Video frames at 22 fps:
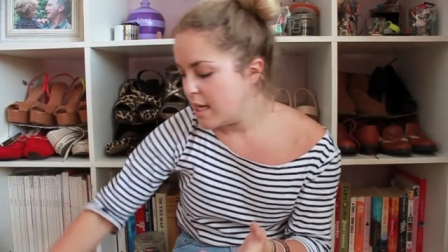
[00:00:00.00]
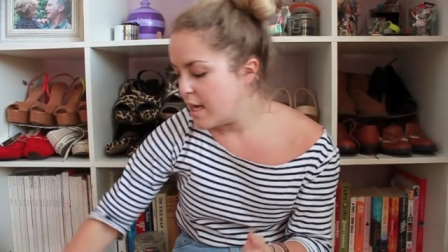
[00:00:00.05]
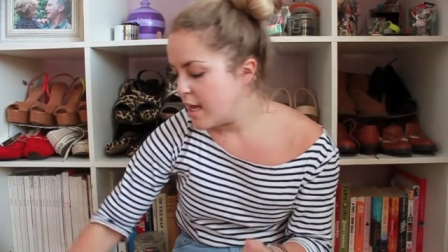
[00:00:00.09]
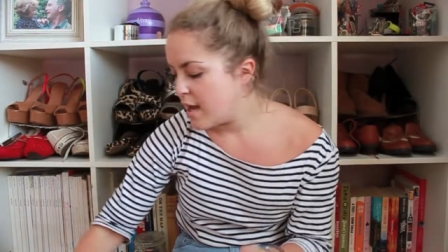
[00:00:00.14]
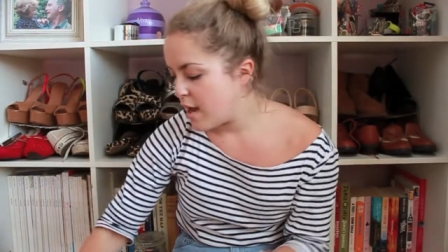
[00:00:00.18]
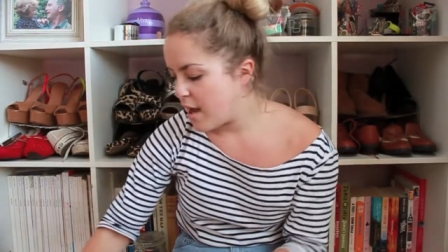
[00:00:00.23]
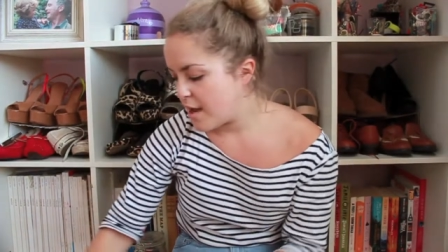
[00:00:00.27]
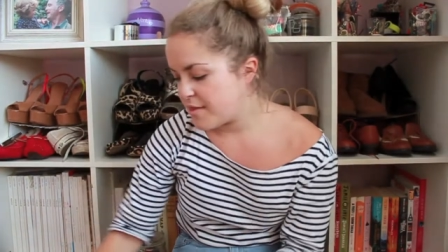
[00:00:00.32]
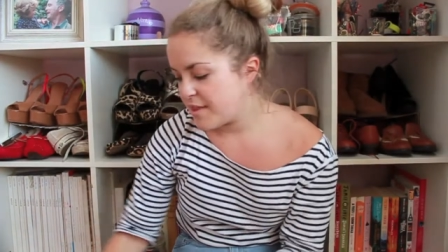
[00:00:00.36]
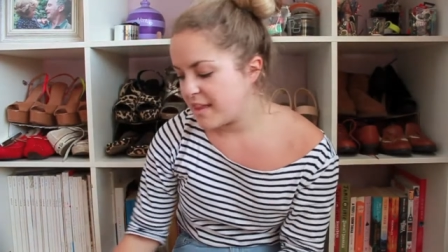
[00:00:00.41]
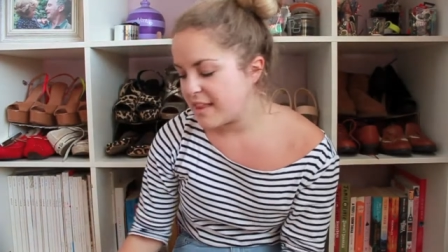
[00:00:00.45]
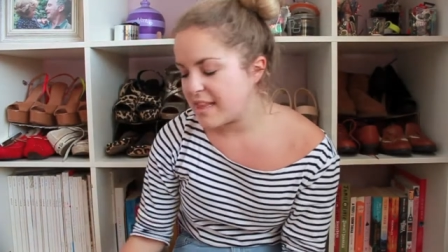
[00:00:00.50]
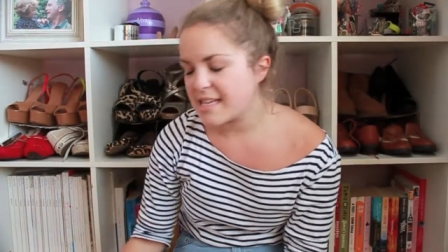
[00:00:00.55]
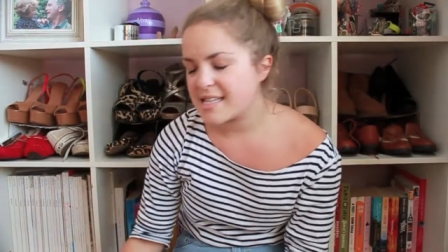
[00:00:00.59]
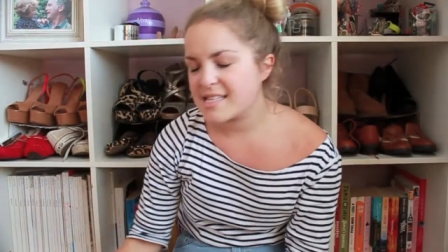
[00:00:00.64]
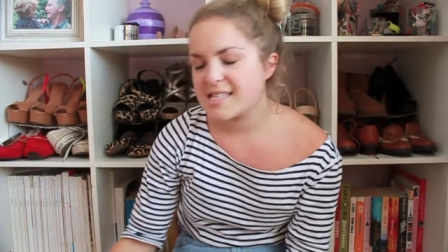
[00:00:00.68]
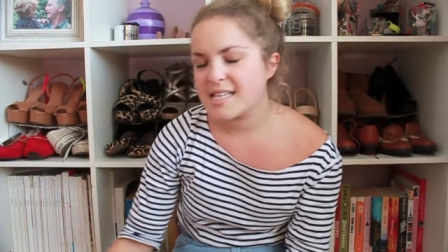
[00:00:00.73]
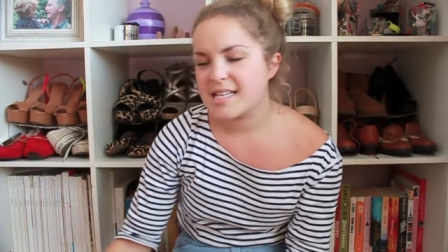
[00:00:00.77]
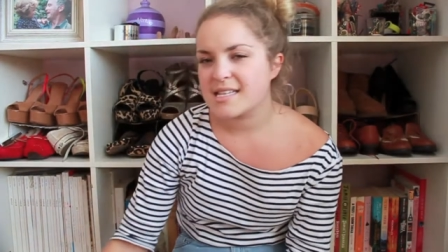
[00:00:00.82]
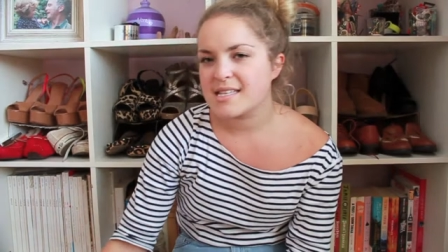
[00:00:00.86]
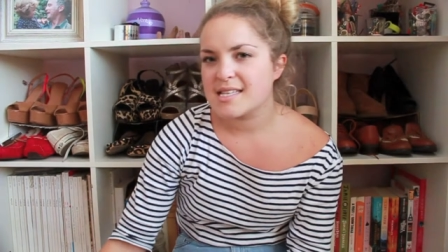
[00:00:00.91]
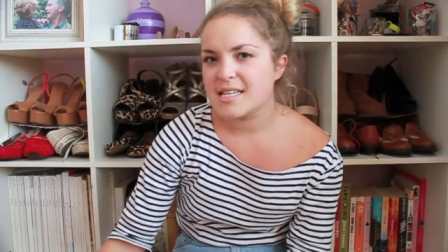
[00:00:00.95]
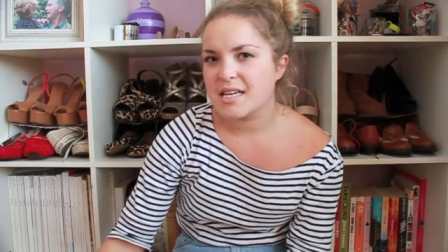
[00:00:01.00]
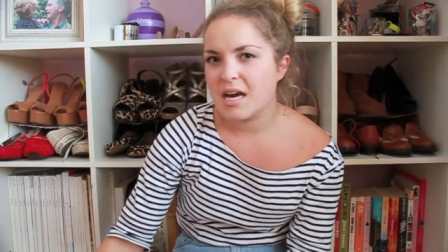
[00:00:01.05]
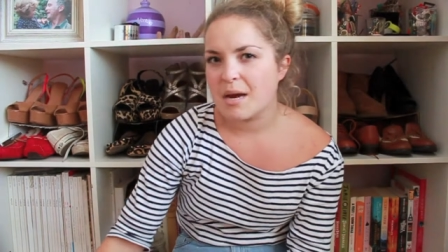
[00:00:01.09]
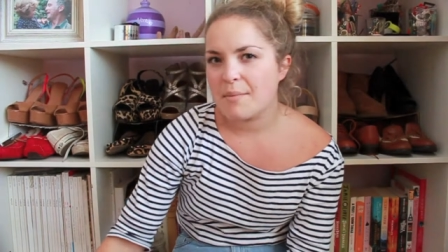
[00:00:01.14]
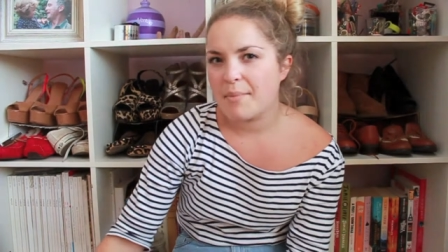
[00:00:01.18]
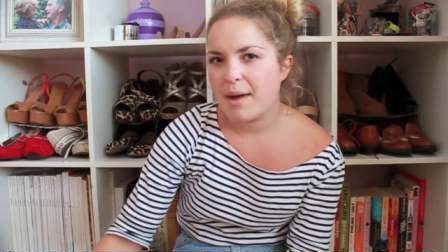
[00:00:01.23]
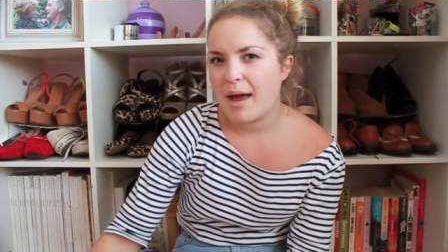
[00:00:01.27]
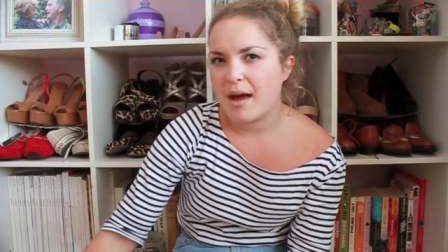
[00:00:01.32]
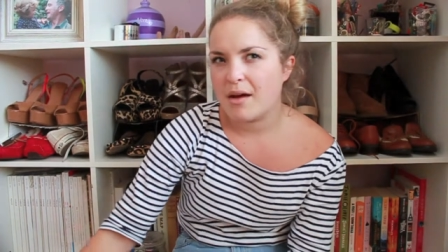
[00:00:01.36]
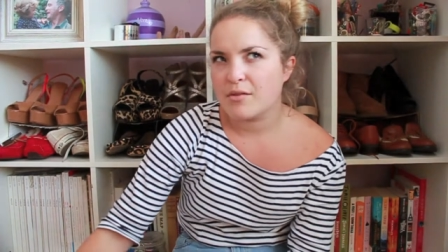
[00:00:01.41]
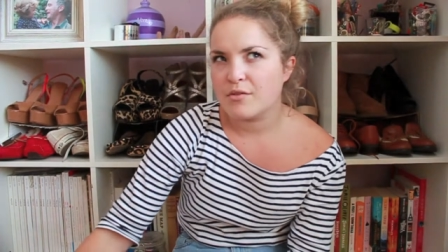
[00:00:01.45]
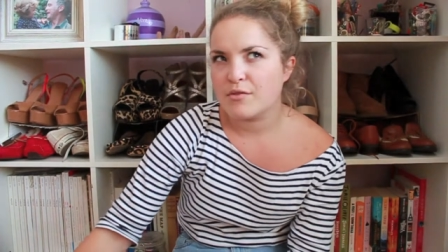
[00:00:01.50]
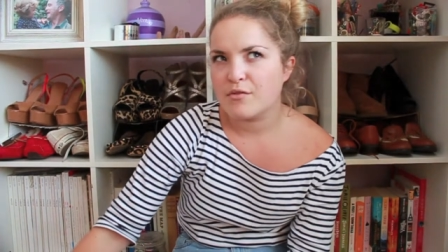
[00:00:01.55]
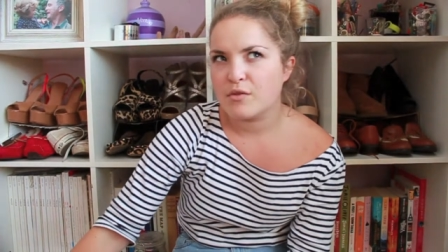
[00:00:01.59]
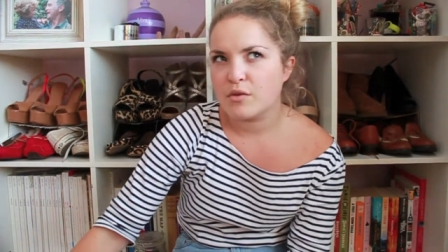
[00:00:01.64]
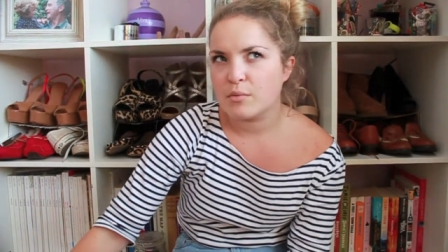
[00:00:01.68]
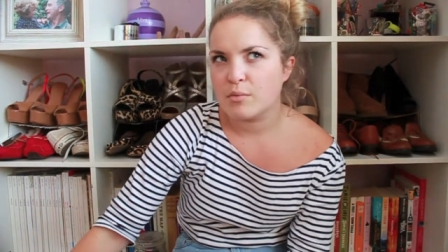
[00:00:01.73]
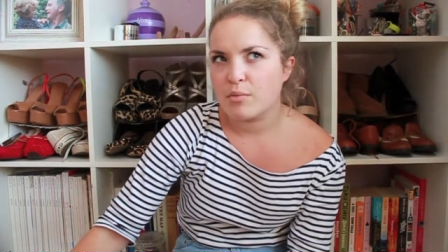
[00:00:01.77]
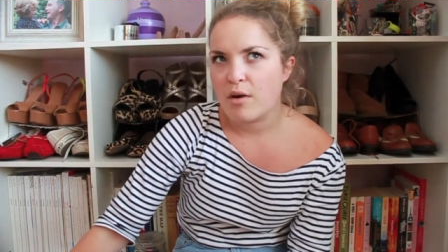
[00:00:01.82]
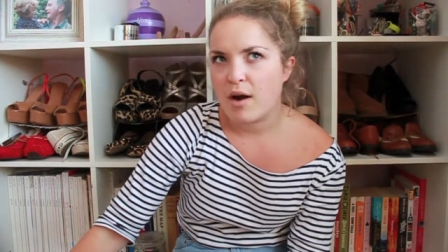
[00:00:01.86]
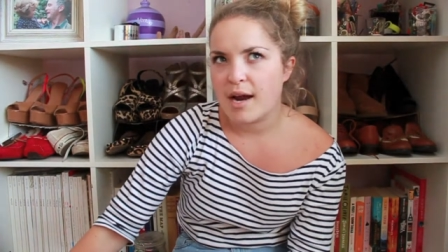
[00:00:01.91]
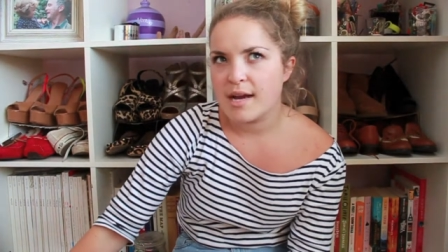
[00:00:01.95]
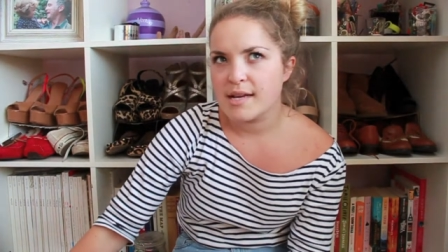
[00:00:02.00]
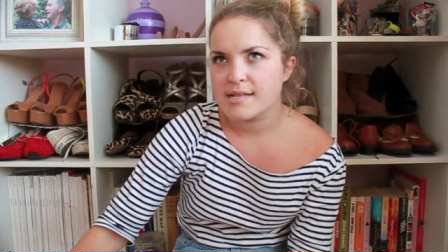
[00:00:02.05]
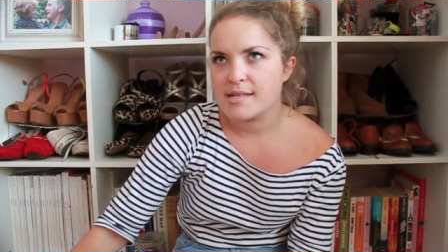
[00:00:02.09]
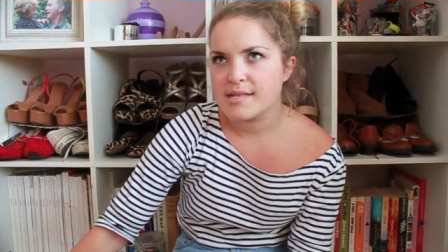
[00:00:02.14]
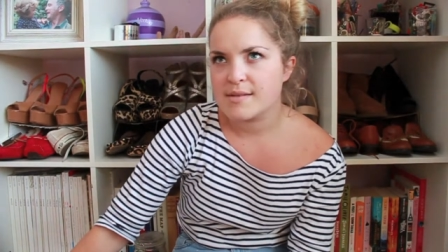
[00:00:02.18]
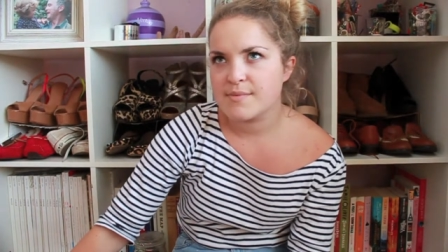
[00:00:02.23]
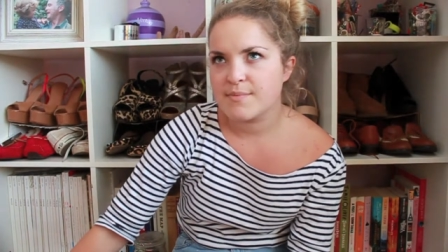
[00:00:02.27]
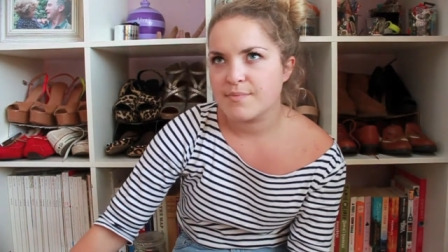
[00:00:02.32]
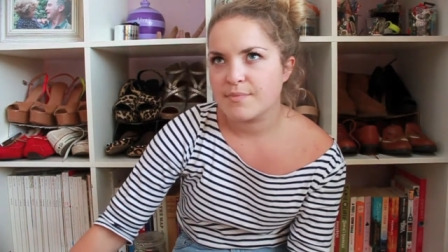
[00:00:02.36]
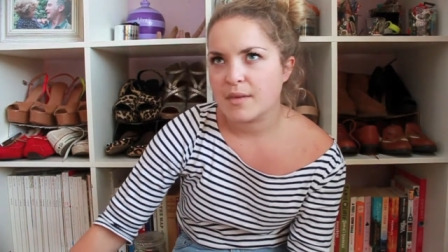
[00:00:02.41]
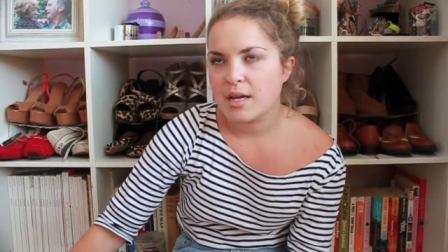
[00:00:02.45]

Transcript: I think they're £69 full price.